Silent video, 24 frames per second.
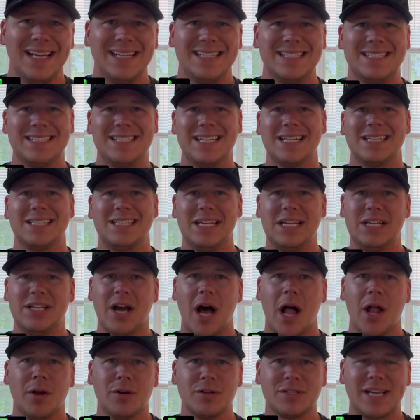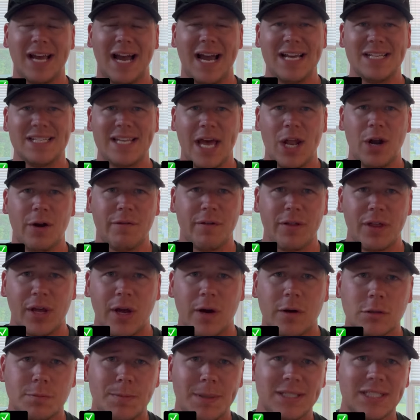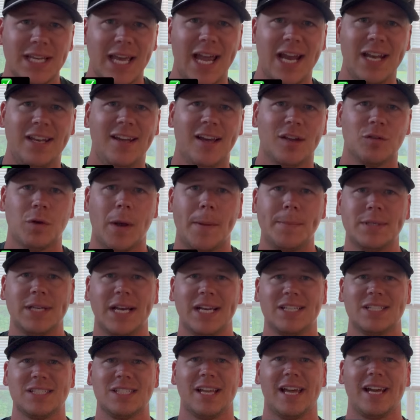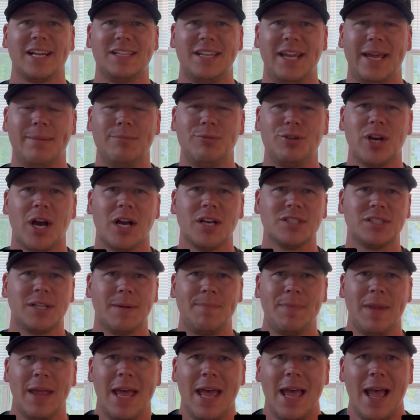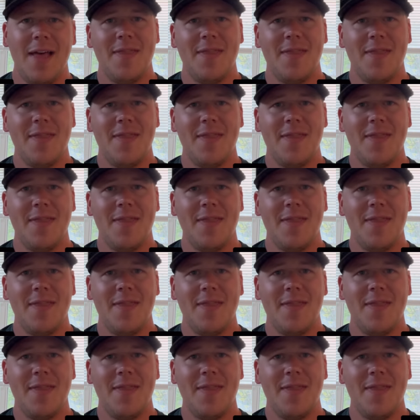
$60, guys. Head over to the Ghost Picks ATS website, select Team Justin.